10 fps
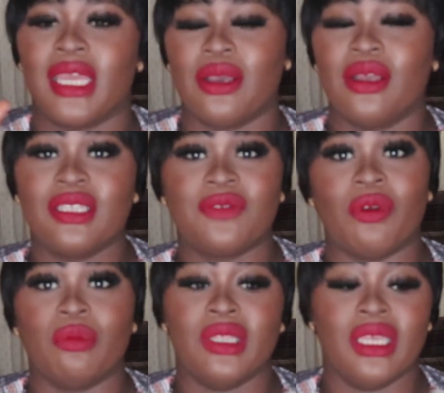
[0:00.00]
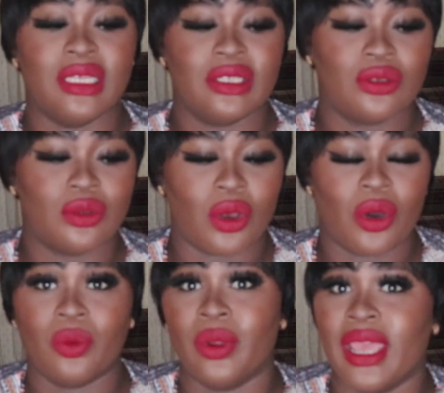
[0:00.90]
And I got this from the
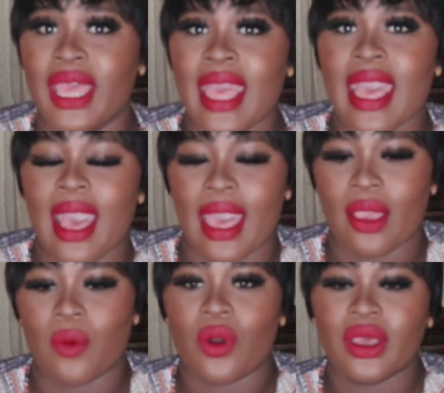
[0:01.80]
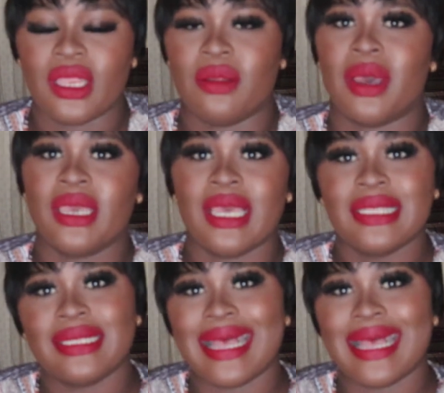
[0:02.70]
store where I work in the market.